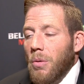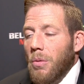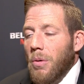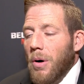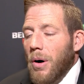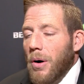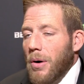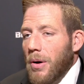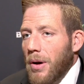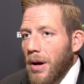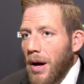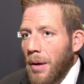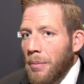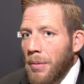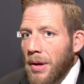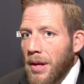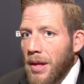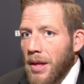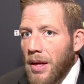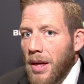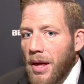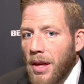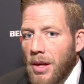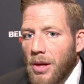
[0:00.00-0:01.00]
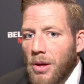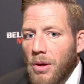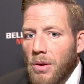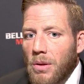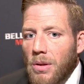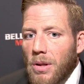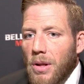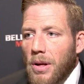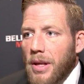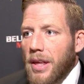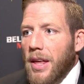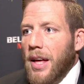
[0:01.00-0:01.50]
Well, I mean, you
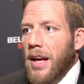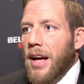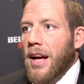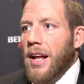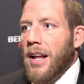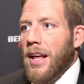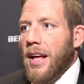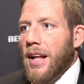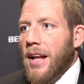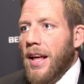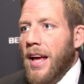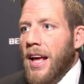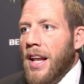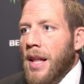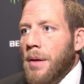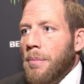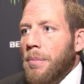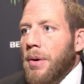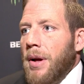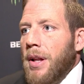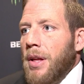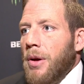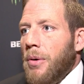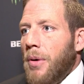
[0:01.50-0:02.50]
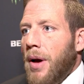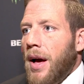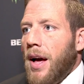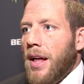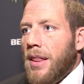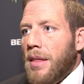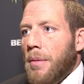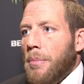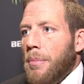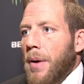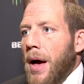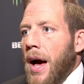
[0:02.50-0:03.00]
look at it, anybody who
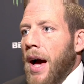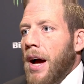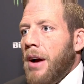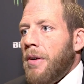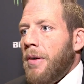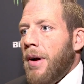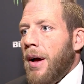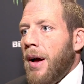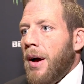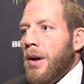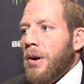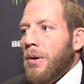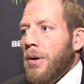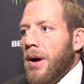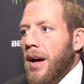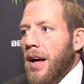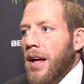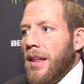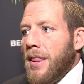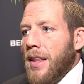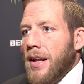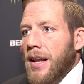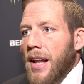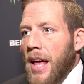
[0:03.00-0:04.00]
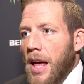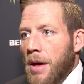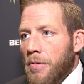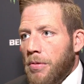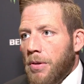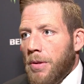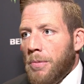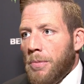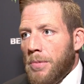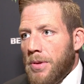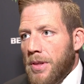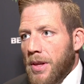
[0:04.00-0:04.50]
has a background or has a name
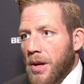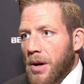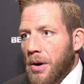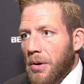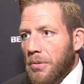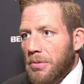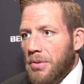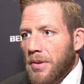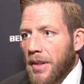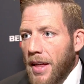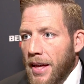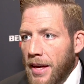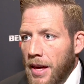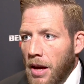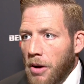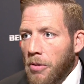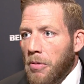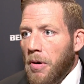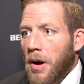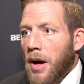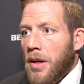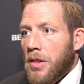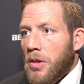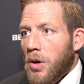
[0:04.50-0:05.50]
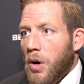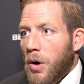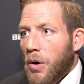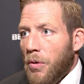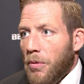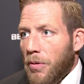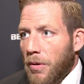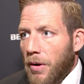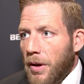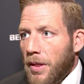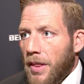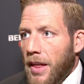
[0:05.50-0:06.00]
for themselves, they can cross
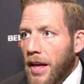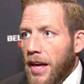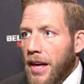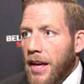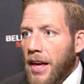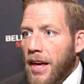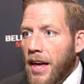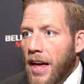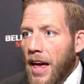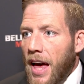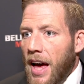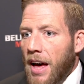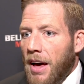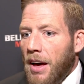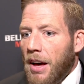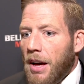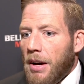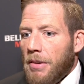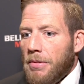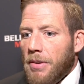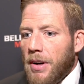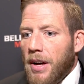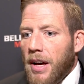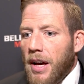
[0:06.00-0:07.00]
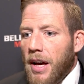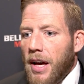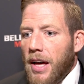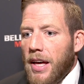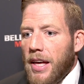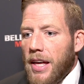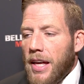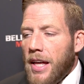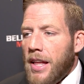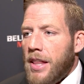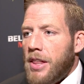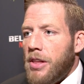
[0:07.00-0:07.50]
over and they have an
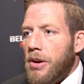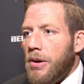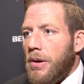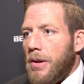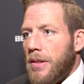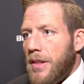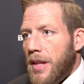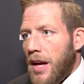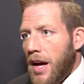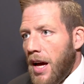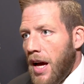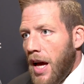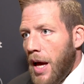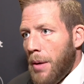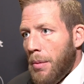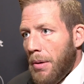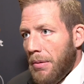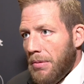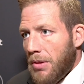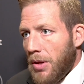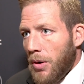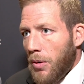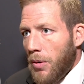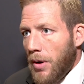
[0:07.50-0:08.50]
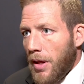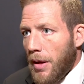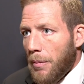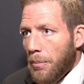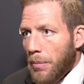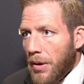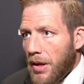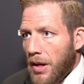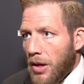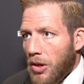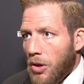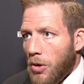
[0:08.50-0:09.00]
easier time of doing it
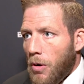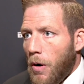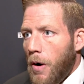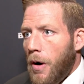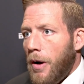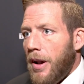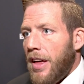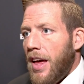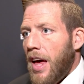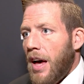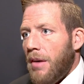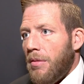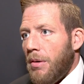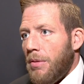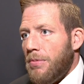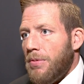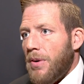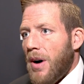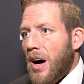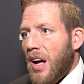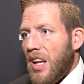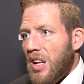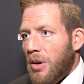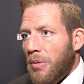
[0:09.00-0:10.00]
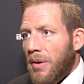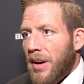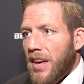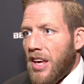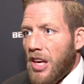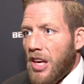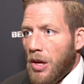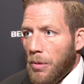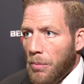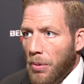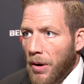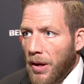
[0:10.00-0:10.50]
because you already have a
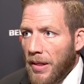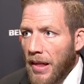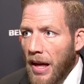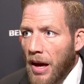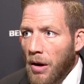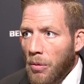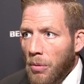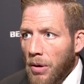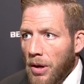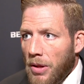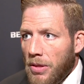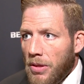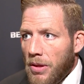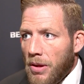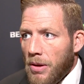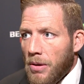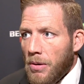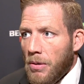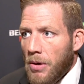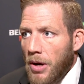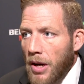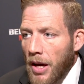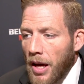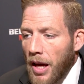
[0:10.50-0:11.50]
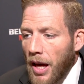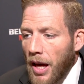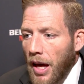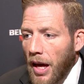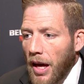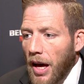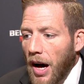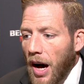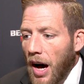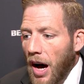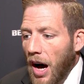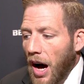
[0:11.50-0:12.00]
following. You bring that with you.
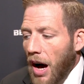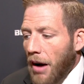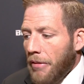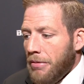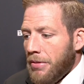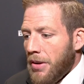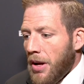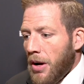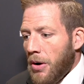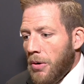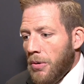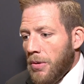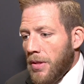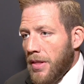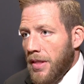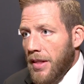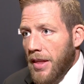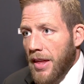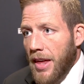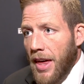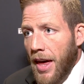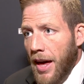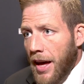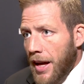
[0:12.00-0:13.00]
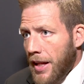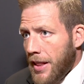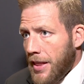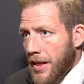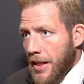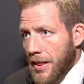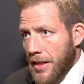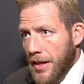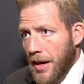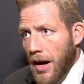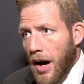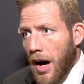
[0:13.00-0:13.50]
Uh, I've known Cain
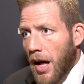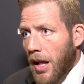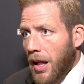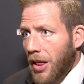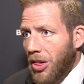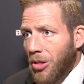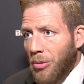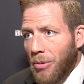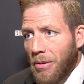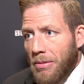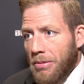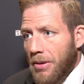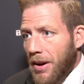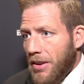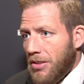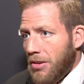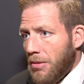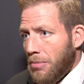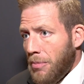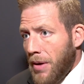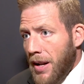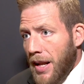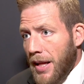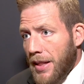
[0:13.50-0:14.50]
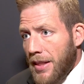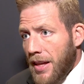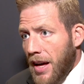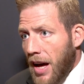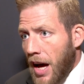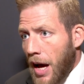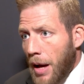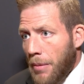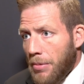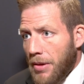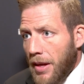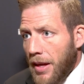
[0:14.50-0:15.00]
since college. We've wrestled many
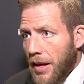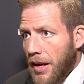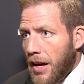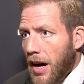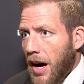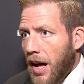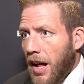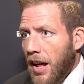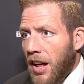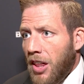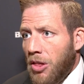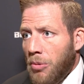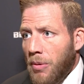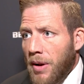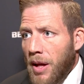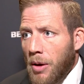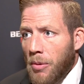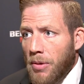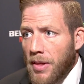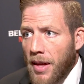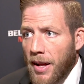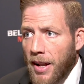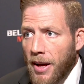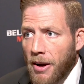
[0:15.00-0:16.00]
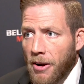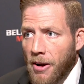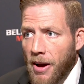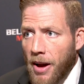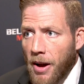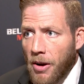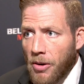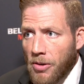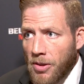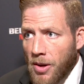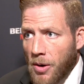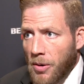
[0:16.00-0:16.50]
times in college when he was at
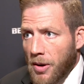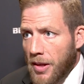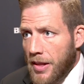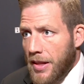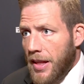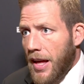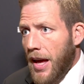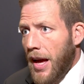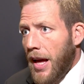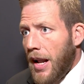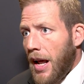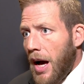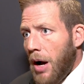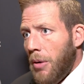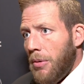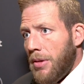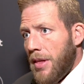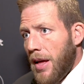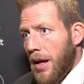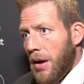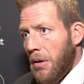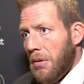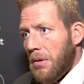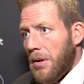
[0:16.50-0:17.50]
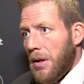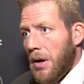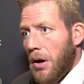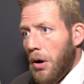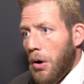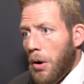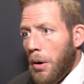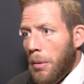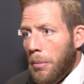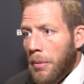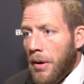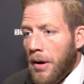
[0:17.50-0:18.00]
Arizona State, I was at
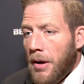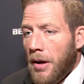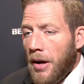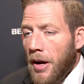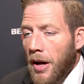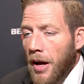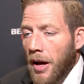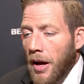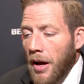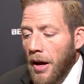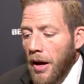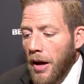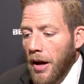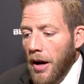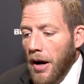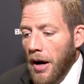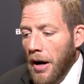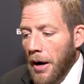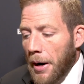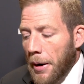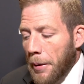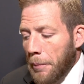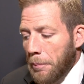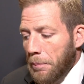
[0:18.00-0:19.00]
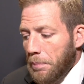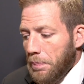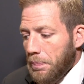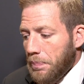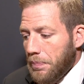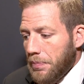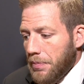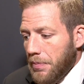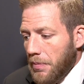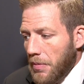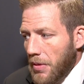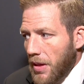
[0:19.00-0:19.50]
Oklahoma. Um,
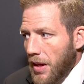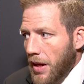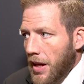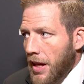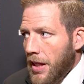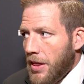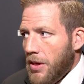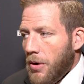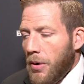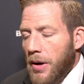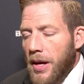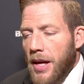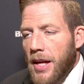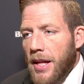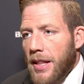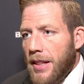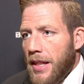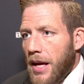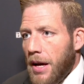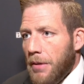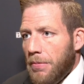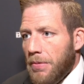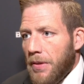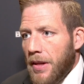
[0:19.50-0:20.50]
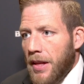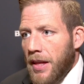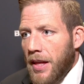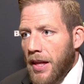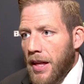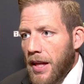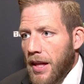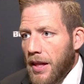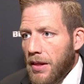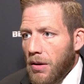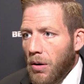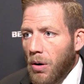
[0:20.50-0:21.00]
and so he
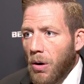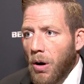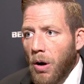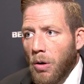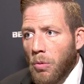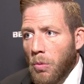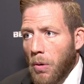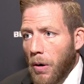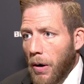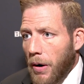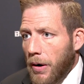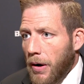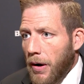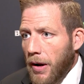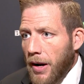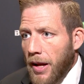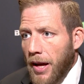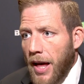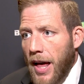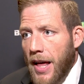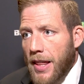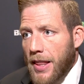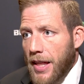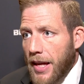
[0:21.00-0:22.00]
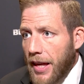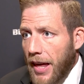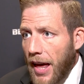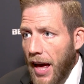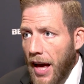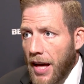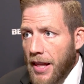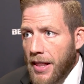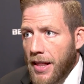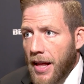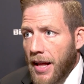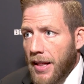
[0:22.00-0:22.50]
definitely is a hard worker and has the
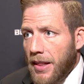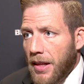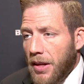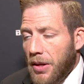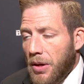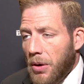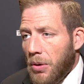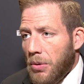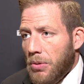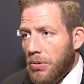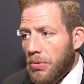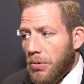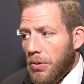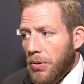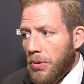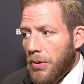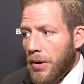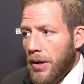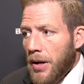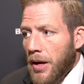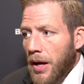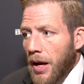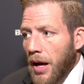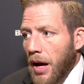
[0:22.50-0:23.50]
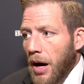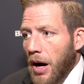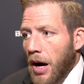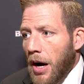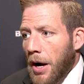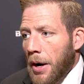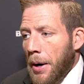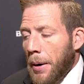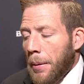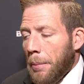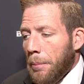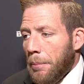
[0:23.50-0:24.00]
gas tank to go through it.
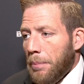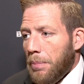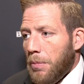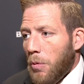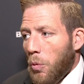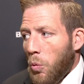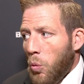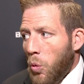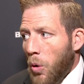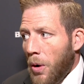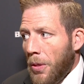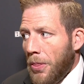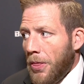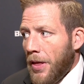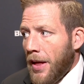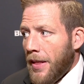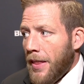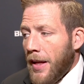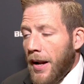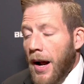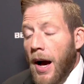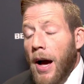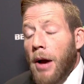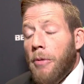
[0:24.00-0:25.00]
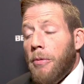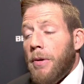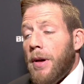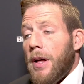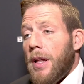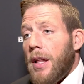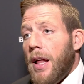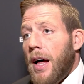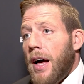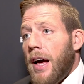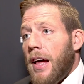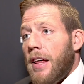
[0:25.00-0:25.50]
Um, one thing that I
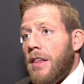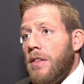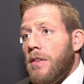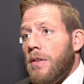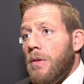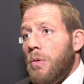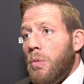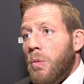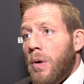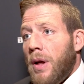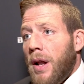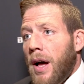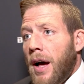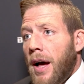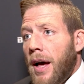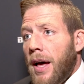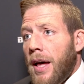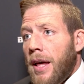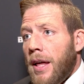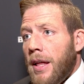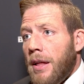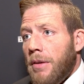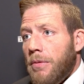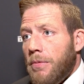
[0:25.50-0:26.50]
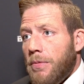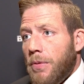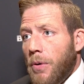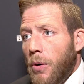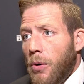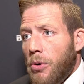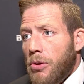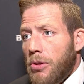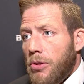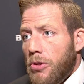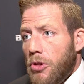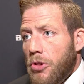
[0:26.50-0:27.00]
realized when I
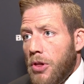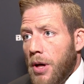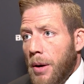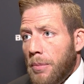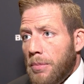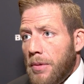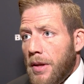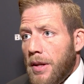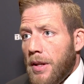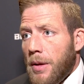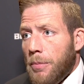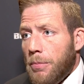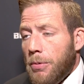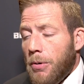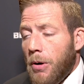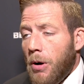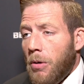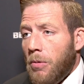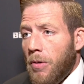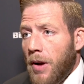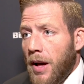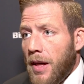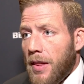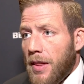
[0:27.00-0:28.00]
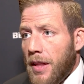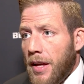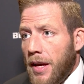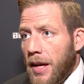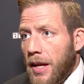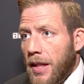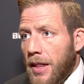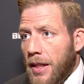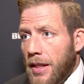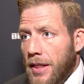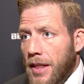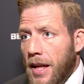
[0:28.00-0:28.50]
first jumped into pro wrestling
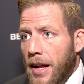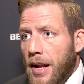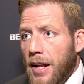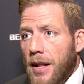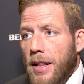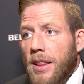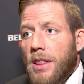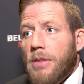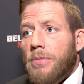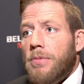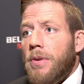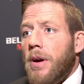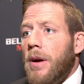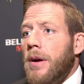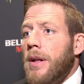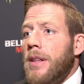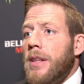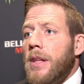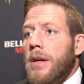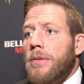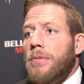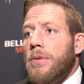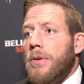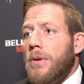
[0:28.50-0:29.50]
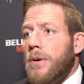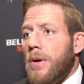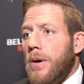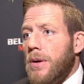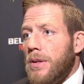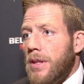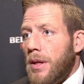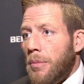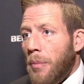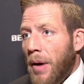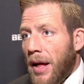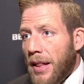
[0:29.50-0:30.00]
is that it's very
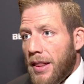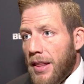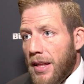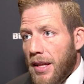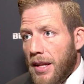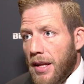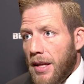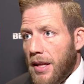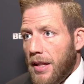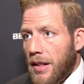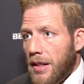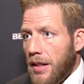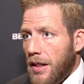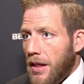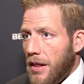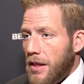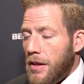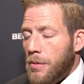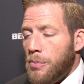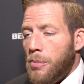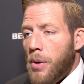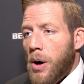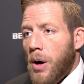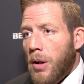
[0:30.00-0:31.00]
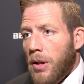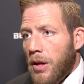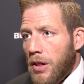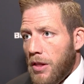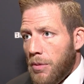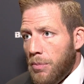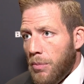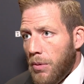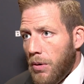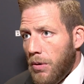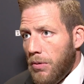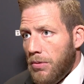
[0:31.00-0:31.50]
difficult to make the the
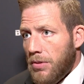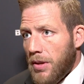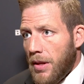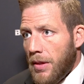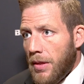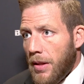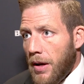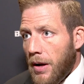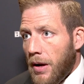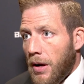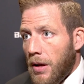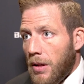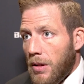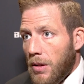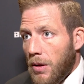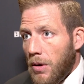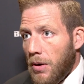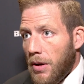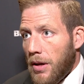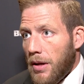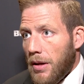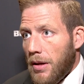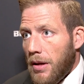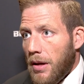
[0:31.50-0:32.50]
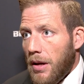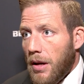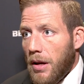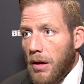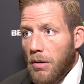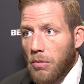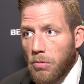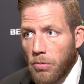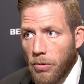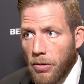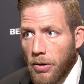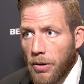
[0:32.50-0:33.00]
smallest moves in there look
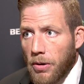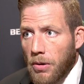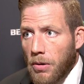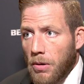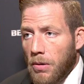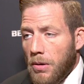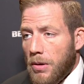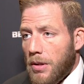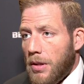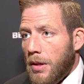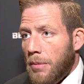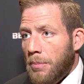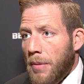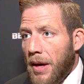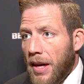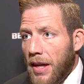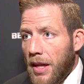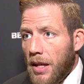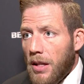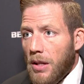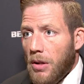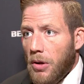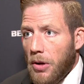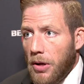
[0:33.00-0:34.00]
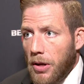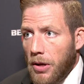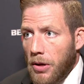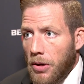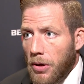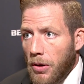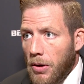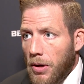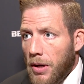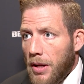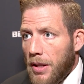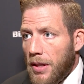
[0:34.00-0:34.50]
real, to make it look
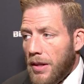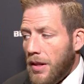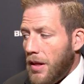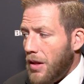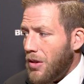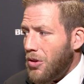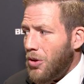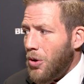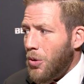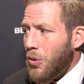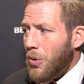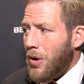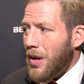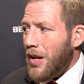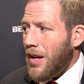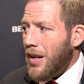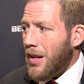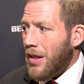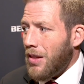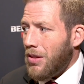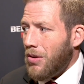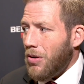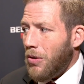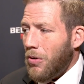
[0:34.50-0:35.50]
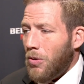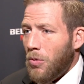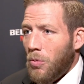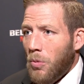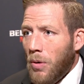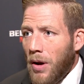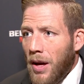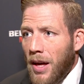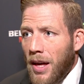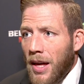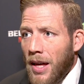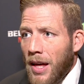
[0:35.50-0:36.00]
good, to do it in a certain
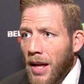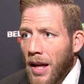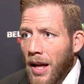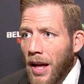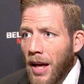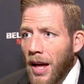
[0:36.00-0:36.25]
way,